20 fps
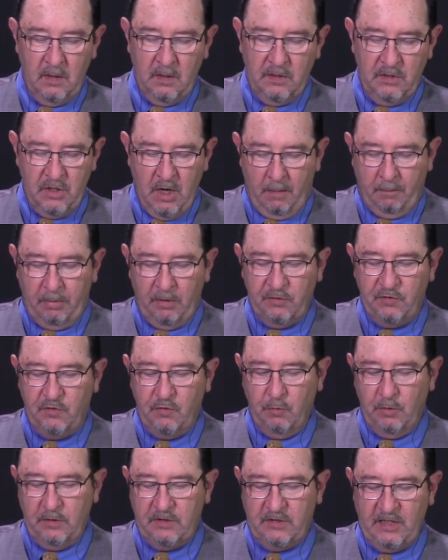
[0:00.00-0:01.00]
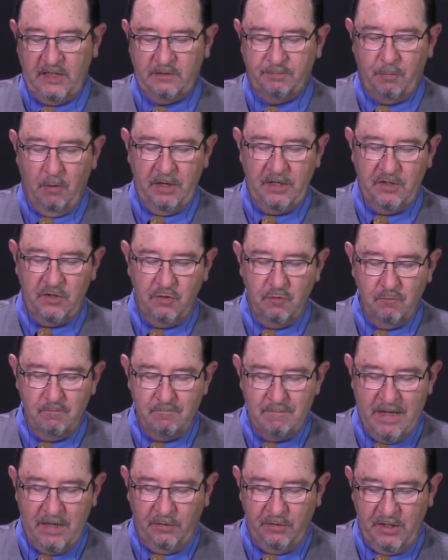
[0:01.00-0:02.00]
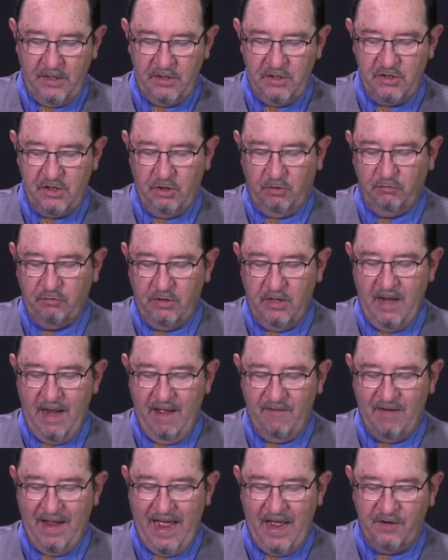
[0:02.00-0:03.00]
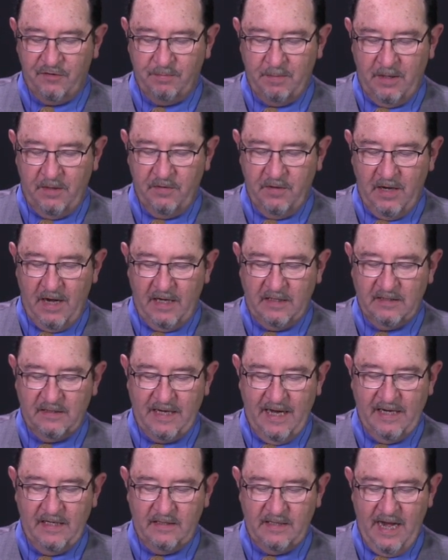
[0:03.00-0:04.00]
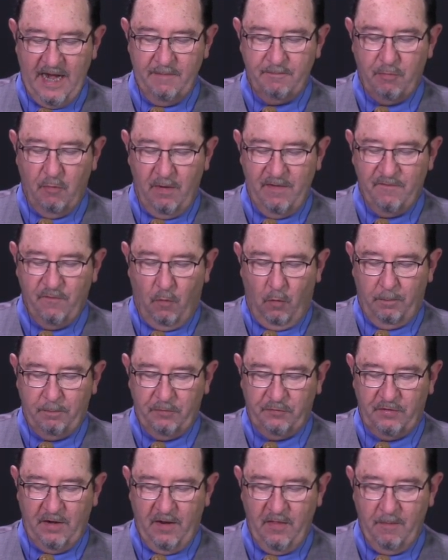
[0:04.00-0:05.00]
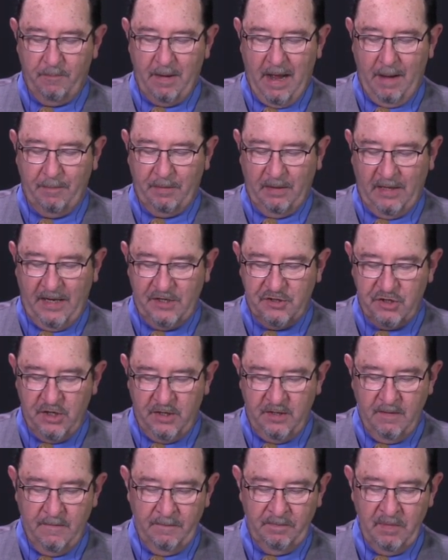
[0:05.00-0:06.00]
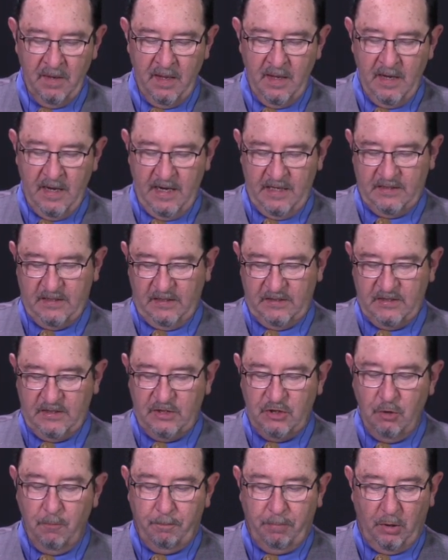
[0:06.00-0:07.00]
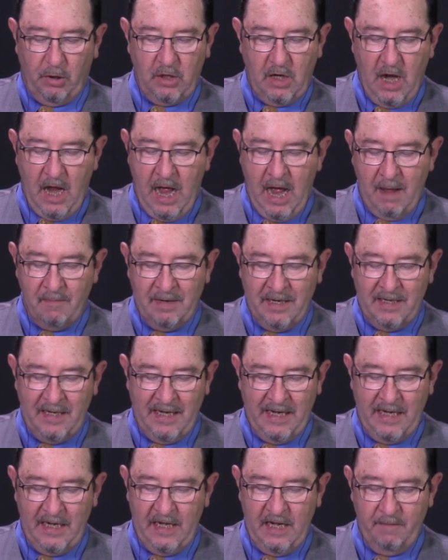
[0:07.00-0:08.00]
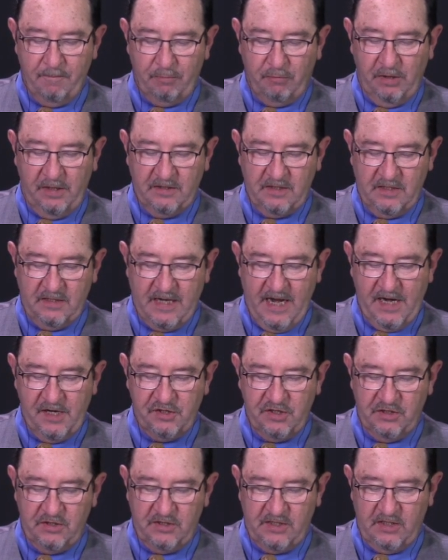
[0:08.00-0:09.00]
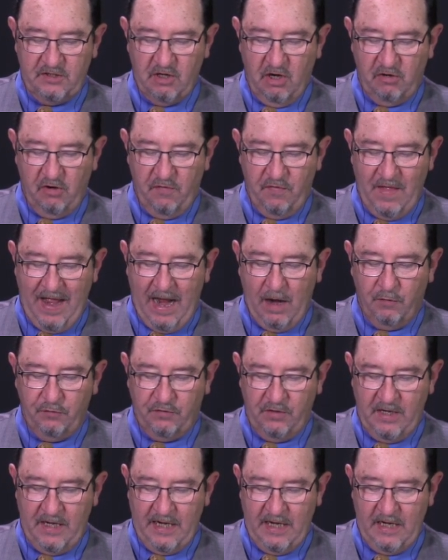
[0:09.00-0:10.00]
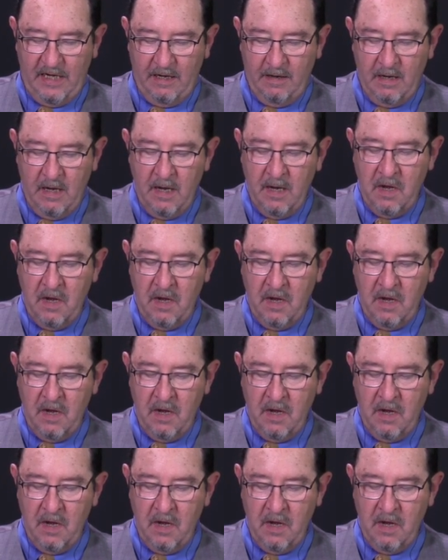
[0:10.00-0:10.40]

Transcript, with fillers: numbers to it 6.2 million children have asthma in the United States, 8.4% of the population. It's a super common ED presentation, 600,000 ED